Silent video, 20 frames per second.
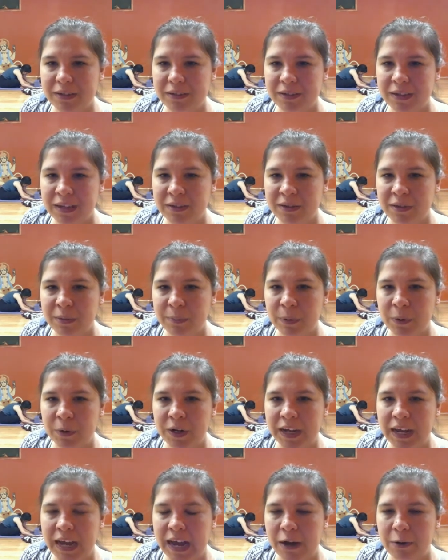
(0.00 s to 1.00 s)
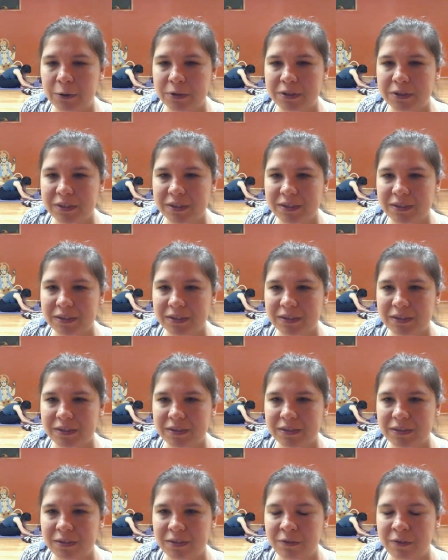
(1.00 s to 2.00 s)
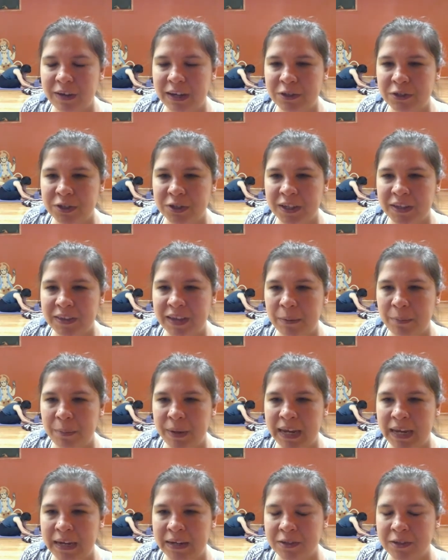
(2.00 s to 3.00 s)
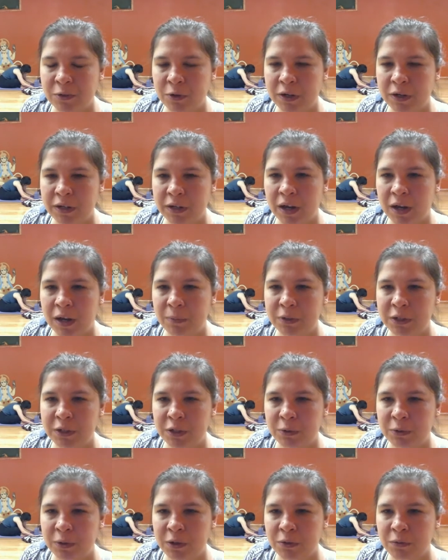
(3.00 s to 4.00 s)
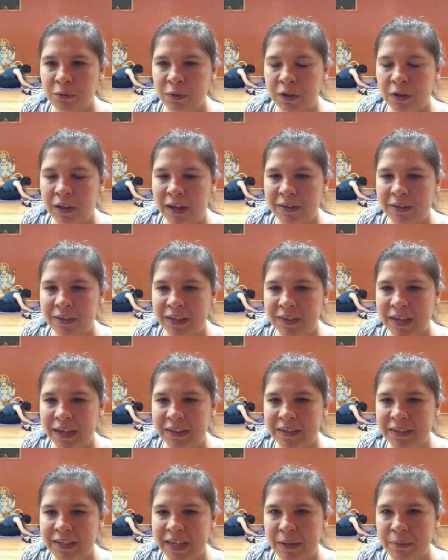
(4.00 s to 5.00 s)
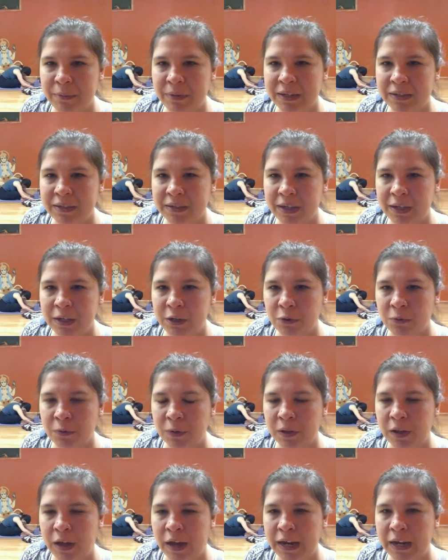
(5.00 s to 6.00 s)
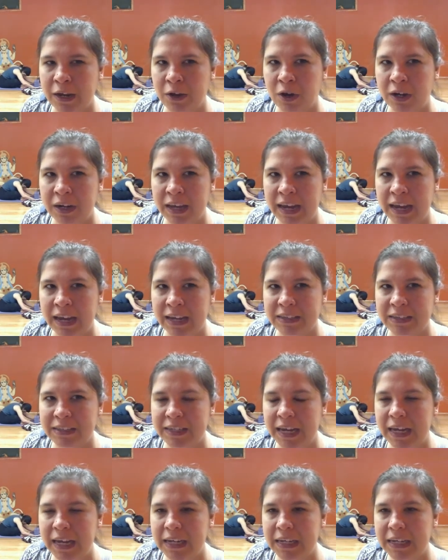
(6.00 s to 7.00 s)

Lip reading: That's the burning house. Eventually that pain is going to come to you and you realize that that sameness that you're relying on can't stay.